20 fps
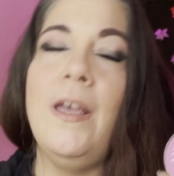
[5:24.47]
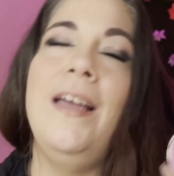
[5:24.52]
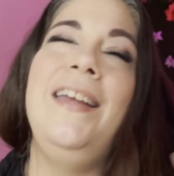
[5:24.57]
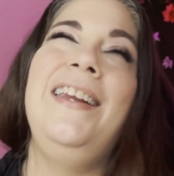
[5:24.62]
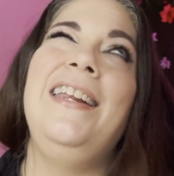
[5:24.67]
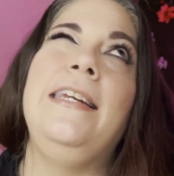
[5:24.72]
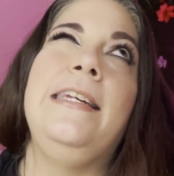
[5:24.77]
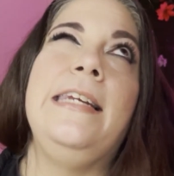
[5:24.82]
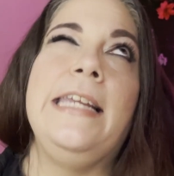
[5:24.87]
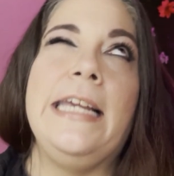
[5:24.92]
I
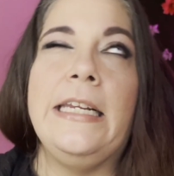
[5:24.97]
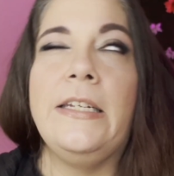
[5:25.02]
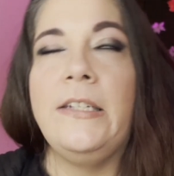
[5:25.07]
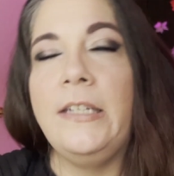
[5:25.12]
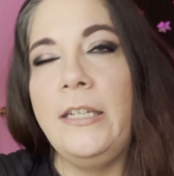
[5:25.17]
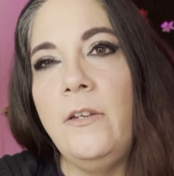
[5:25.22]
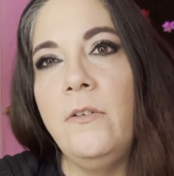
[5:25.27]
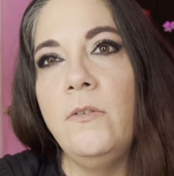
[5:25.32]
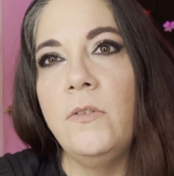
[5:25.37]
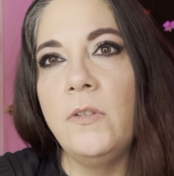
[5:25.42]
didn't need to
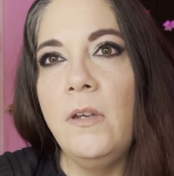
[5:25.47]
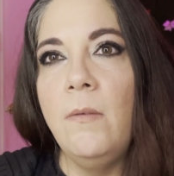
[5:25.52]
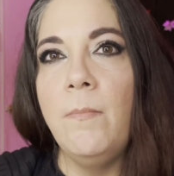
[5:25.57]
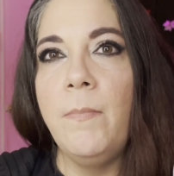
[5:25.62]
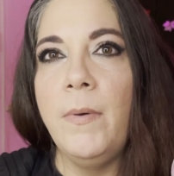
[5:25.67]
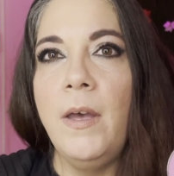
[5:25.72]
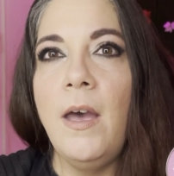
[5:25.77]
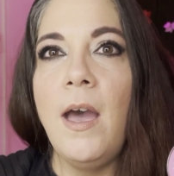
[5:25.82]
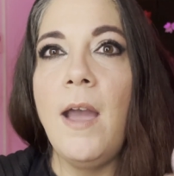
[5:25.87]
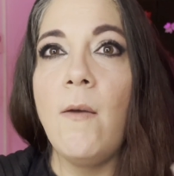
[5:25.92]
use it,
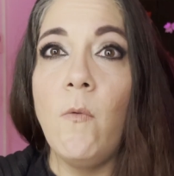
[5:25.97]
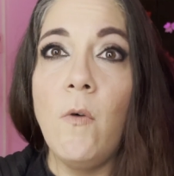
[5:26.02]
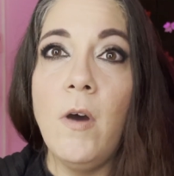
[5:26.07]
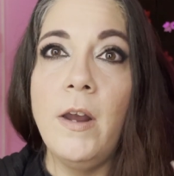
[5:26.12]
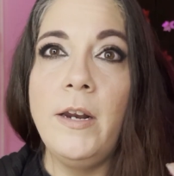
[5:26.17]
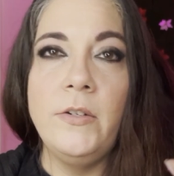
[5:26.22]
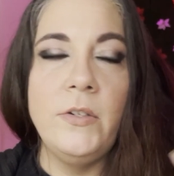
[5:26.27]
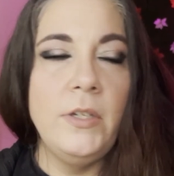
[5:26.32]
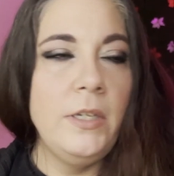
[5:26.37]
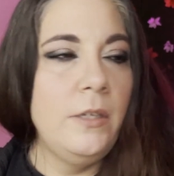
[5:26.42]
but I
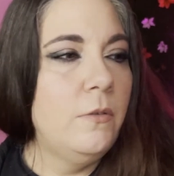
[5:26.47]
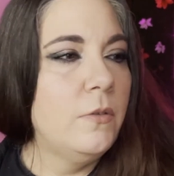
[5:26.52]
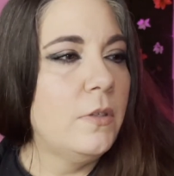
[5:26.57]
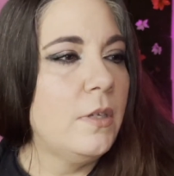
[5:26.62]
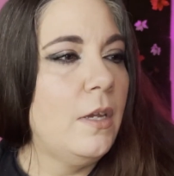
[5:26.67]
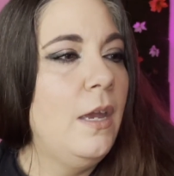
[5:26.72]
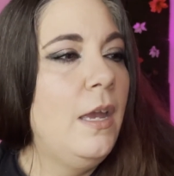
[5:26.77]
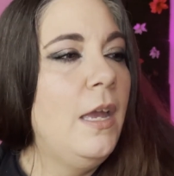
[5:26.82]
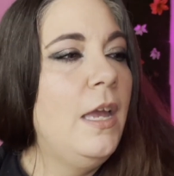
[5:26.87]
wanted to use it.